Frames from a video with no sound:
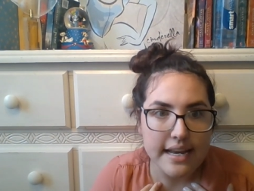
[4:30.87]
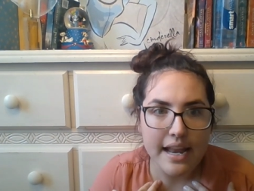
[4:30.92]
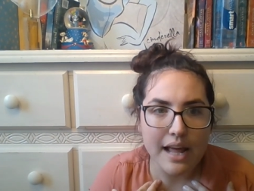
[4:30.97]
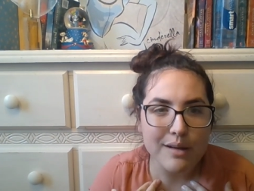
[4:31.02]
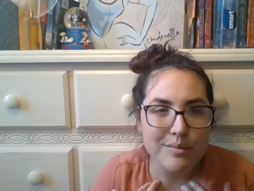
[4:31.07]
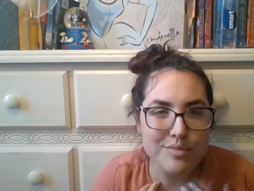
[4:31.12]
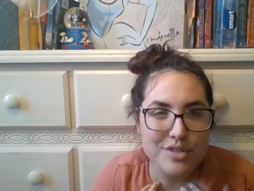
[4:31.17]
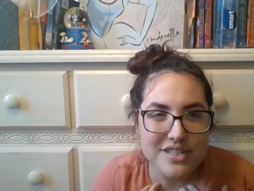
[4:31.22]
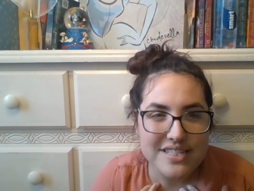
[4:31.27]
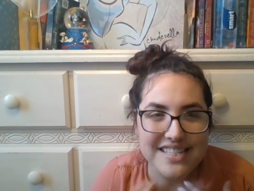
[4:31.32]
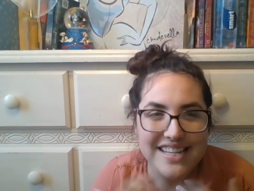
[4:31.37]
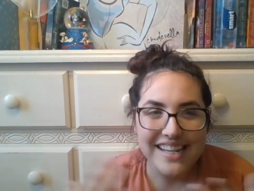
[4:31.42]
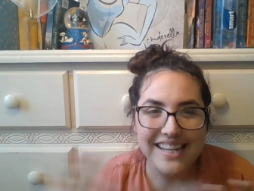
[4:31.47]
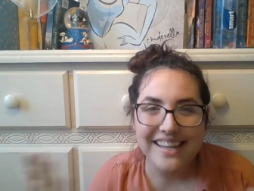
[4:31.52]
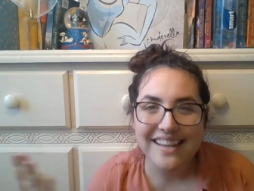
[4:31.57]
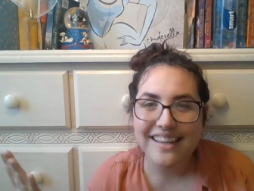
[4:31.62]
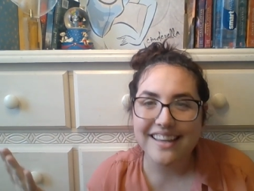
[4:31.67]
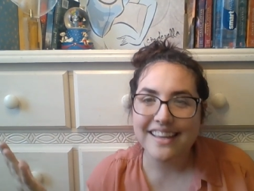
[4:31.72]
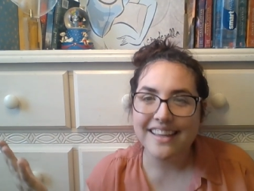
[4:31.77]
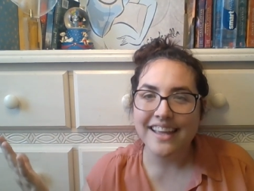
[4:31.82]
And now I'm just
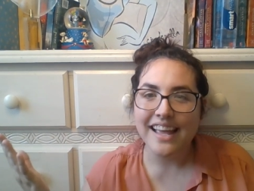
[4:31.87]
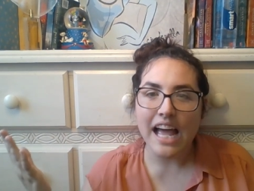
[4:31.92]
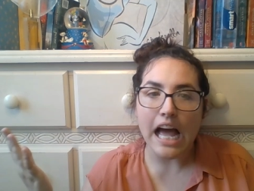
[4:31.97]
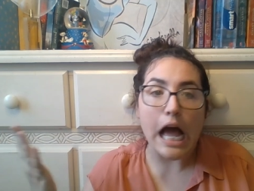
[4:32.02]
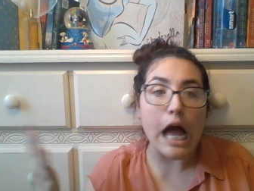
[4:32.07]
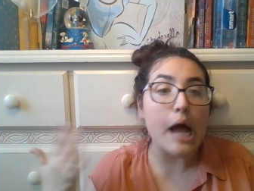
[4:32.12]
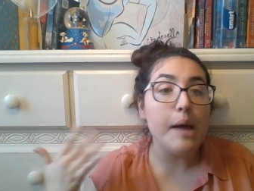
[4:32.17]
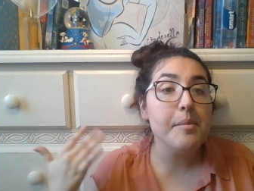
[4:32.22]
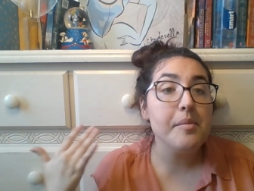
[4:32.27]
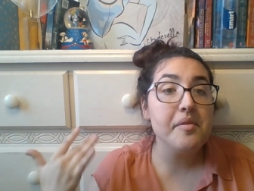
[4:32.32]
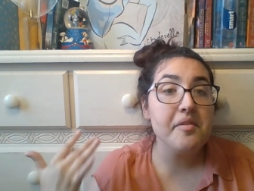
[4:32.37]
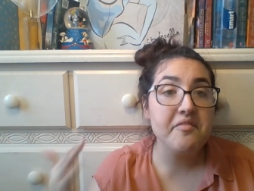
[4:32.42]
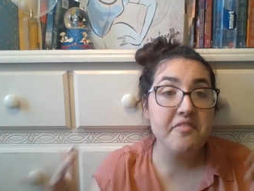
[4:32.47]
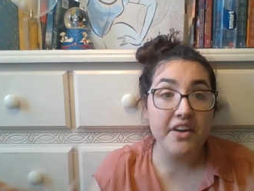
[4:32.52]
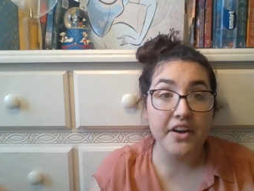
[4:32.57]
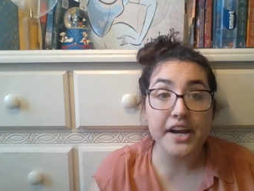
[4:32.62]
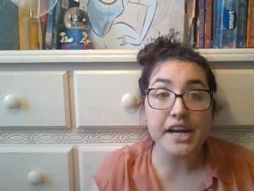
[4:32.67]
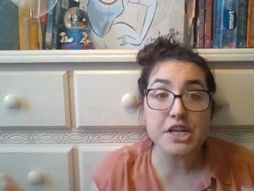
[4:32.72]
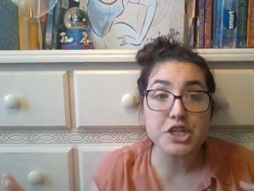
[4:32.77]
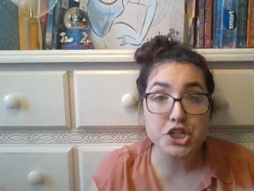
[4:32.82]
like, I'm a
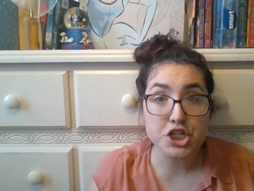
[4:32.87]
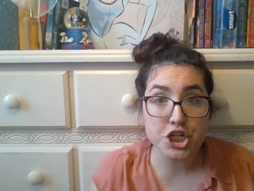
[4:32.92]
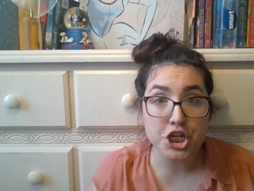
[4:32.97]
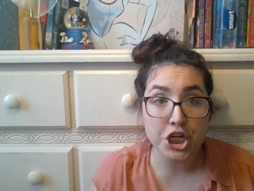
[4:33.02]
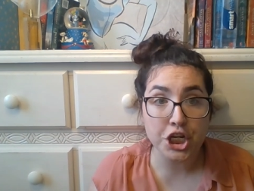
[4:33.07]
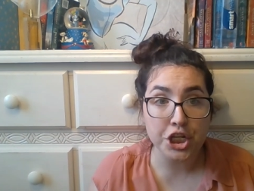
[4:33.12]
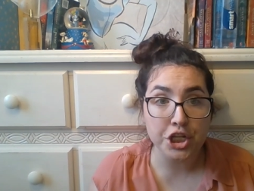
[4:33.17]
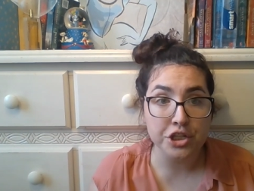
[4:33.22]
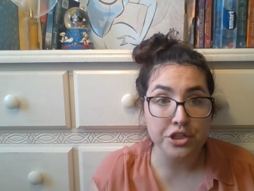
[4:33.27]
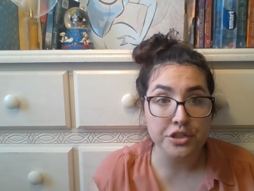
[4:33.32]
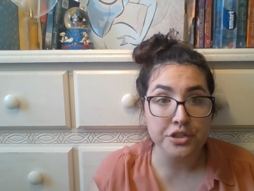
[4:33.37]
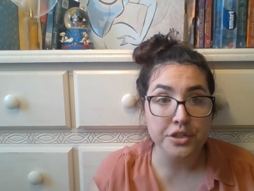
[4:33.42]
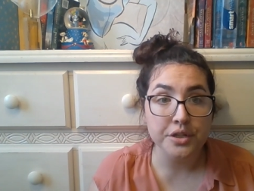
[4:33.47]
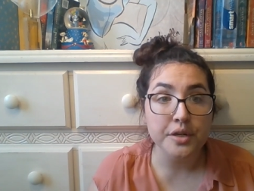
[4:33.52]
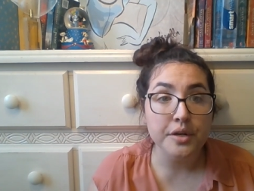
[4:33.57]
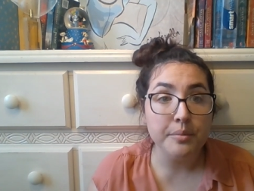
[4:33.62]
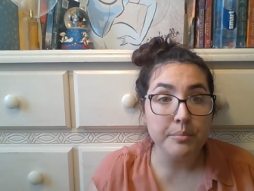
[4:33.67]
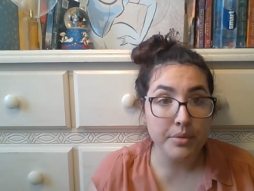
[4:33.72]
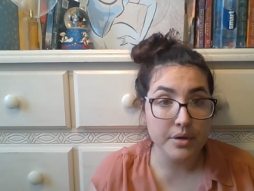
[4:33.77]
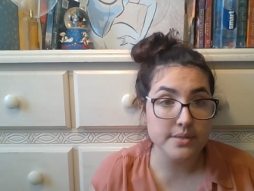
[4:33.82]
very chill
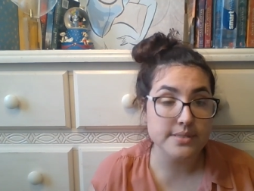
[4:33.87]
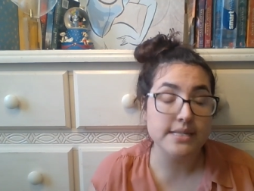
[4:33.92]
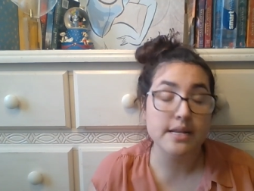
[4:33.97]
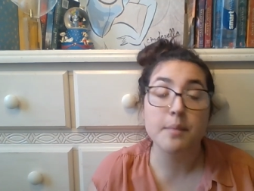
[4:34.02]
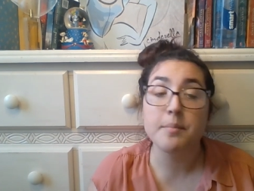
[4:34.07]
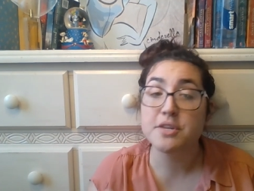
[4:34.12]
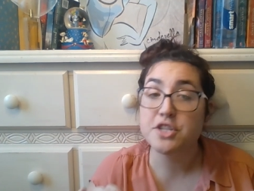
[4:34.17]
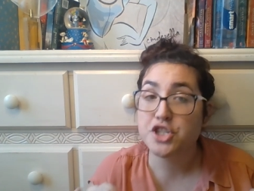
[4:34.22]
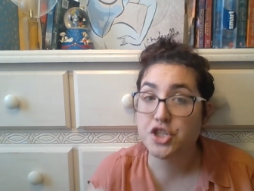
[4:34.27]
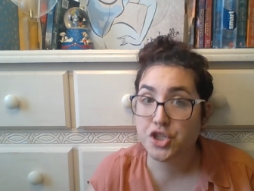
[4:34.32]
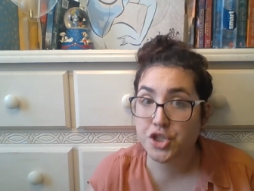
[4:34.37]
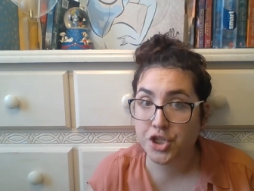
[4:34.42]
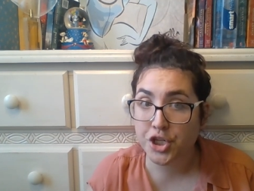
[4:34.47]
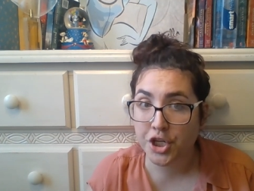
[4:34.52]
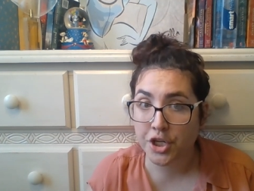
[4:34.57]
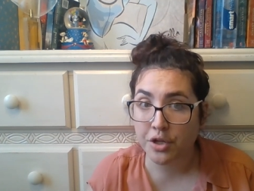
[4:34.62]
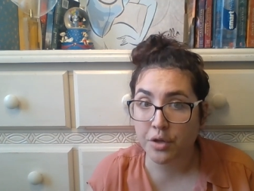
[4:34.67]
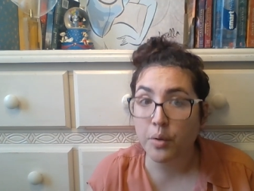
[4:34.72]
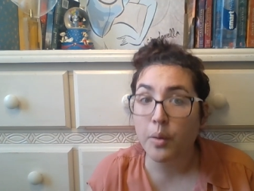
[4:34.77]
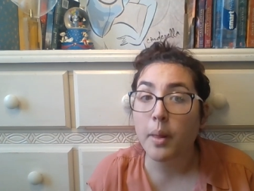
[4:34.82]
person. I'm a
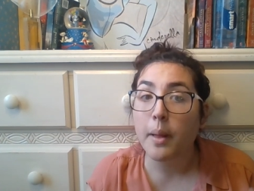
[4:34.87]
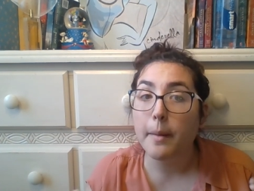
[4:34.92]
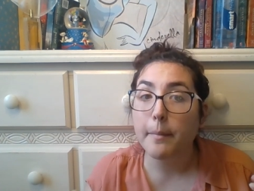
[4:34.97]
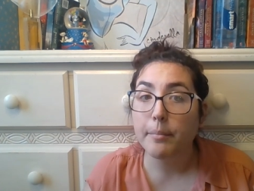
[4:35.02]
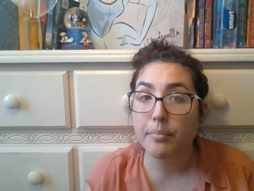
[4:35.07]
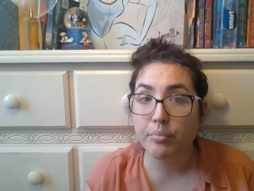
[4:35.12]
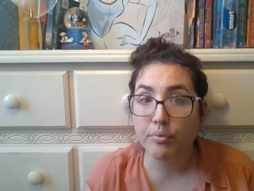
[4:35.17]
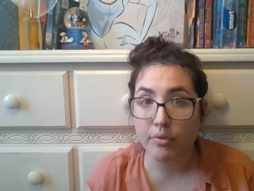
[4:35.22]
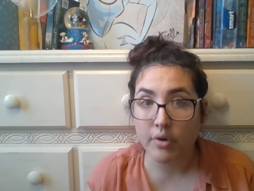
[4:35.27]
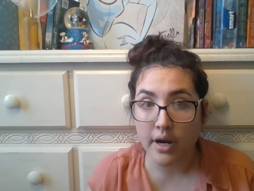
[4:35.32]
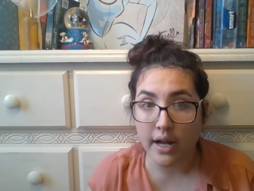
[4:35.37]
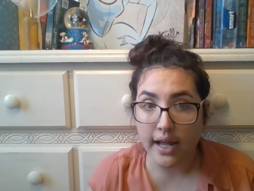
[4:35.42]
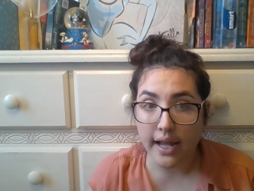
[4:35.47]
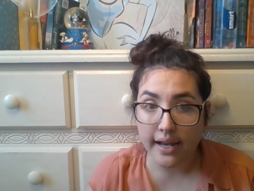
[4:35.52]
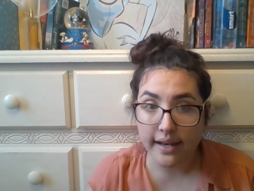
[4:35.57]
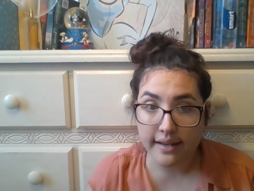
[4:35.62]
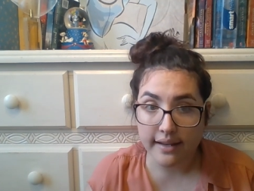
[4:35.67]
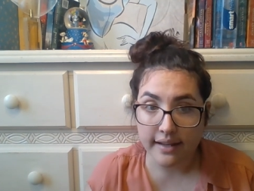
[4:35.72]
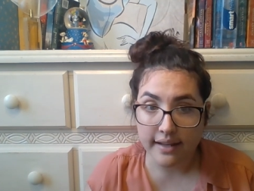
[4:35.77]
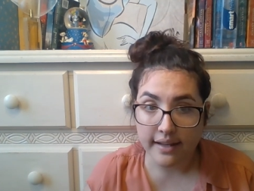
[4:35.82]
chill
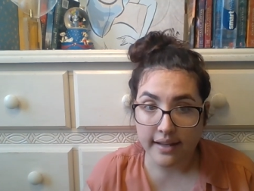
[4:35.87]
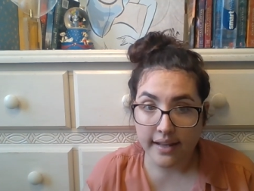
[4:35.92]
bride.